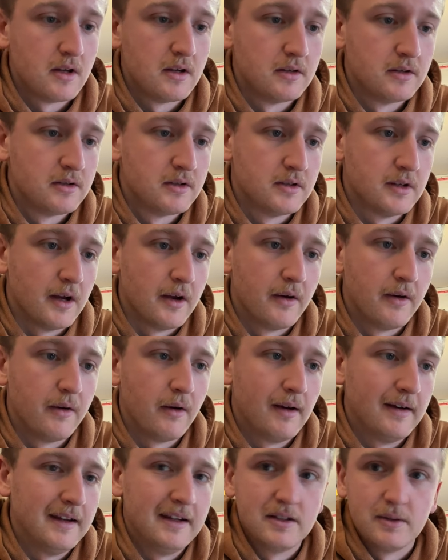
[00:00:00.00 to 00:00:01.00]
so
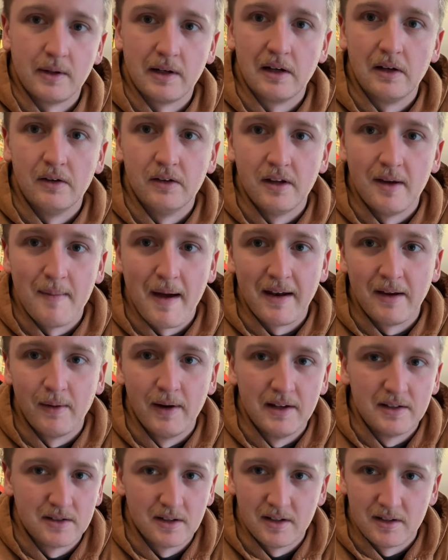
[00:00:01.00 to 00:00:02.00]
I need to include them
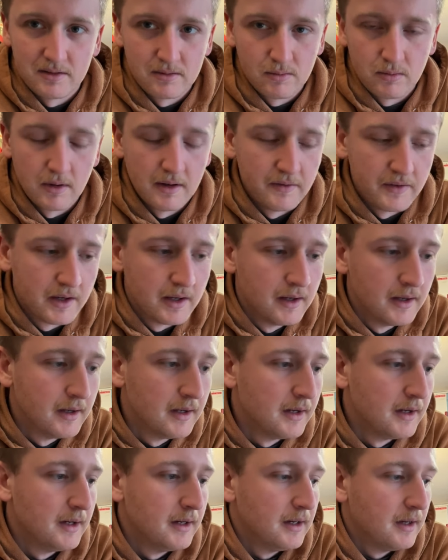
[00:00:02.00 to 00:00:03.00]
anyway, so that's whatever.
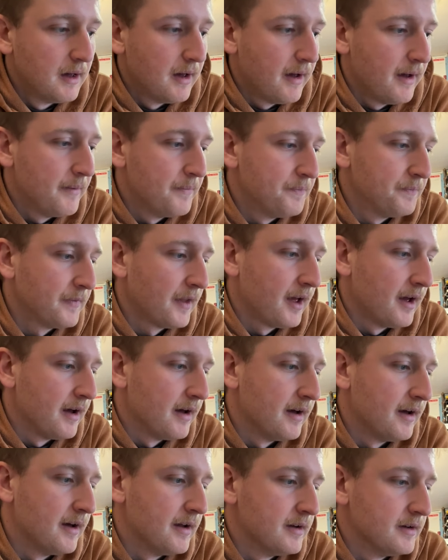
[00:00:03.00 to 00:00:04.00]

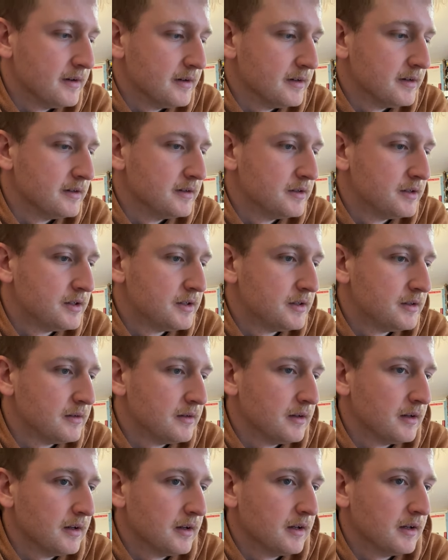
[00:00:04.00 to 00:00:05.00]
And
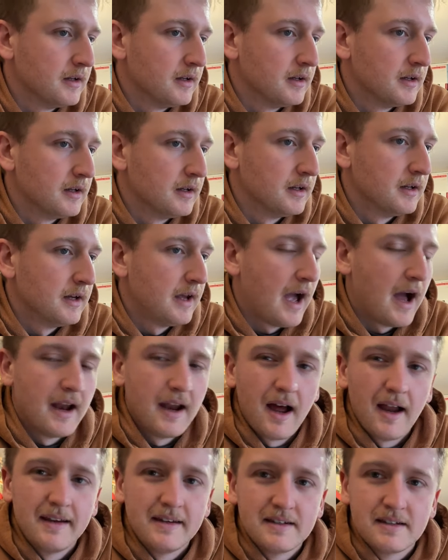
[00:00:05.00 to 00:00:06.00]
yeah,
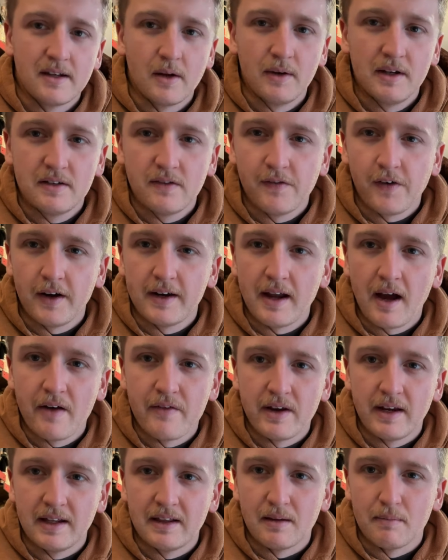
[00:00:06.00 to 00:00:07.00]
I still need to find out if I
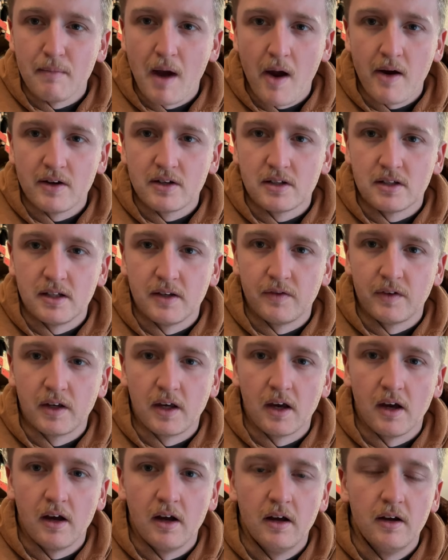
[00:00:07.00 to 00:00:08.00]
need the marriage
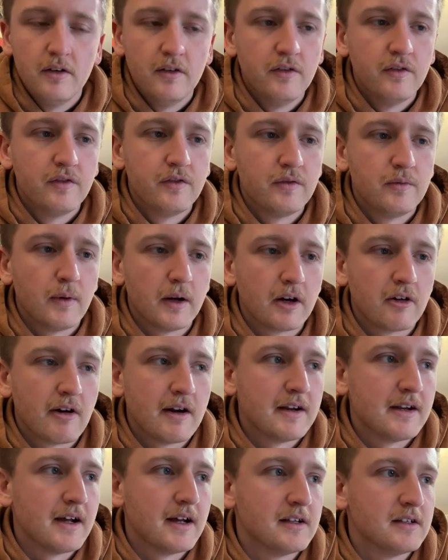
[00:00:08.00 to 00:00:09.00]
certificate of my
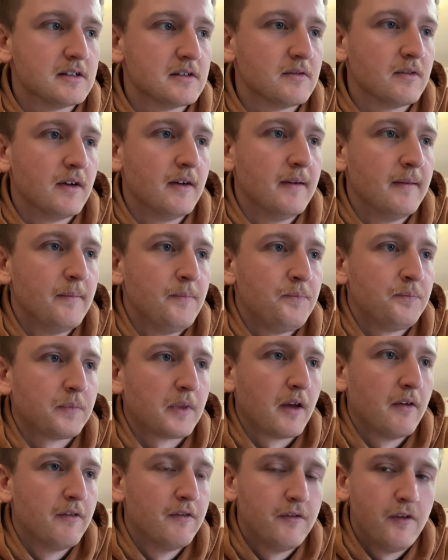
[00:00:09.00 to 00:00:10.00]
granddad's
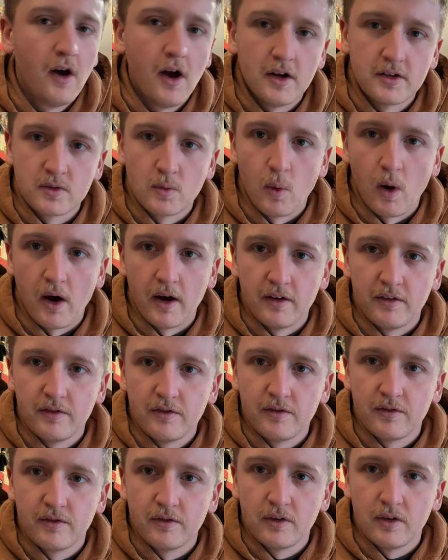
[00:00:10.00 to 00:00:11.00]
first
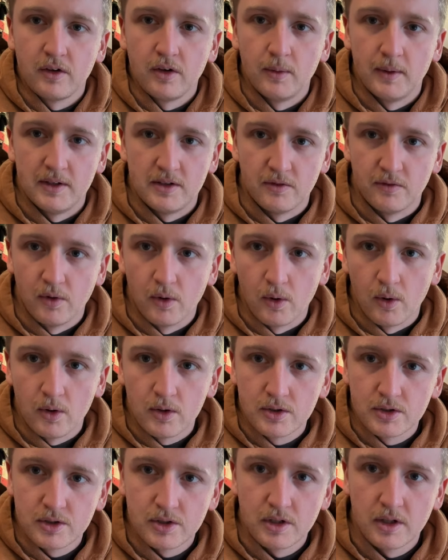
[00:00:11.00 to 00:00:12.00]
wife, who he
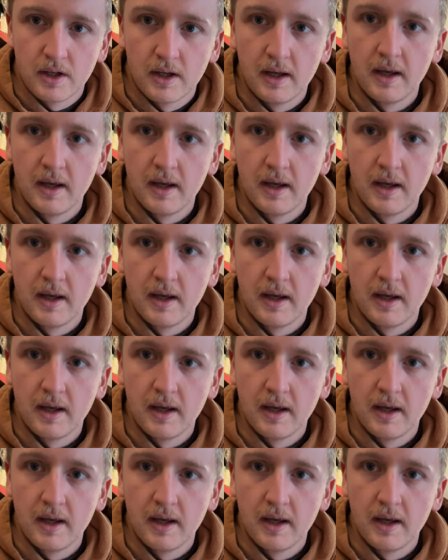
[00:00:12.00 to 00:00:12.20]
divorced.